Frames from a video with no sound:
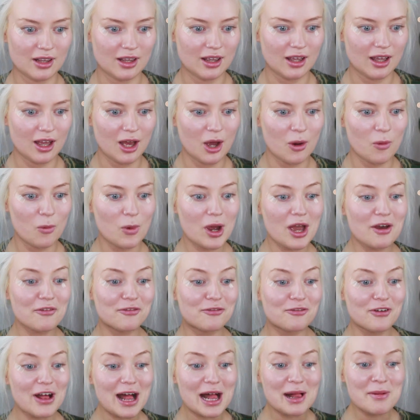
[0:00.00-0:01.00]
We're
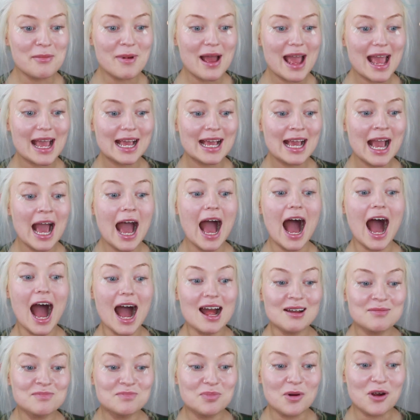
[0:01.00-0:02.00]
filming!
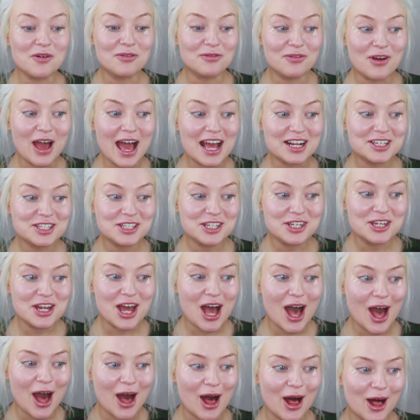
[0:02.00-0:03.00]
I'm
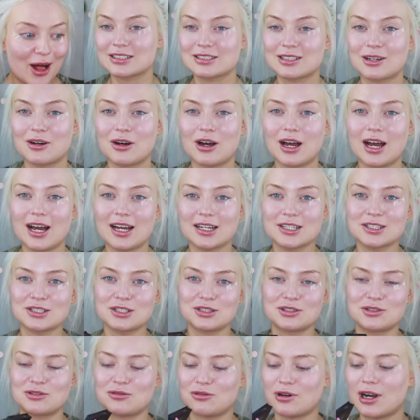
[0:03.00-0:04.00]
professional! So I
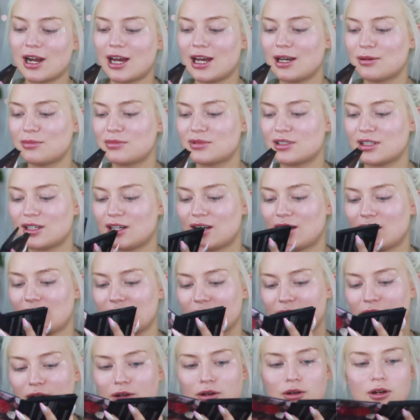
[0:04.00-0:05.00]
just grabbed
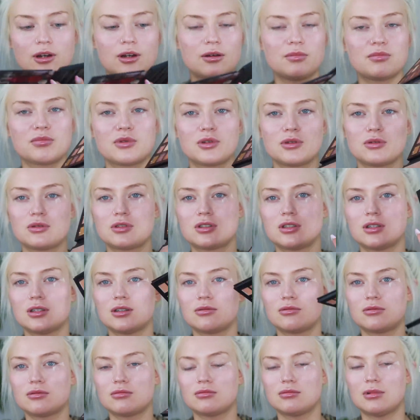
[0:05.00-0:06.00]
the Huda
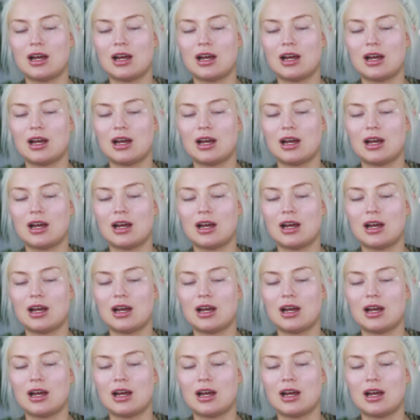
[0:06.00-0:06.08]
Beauty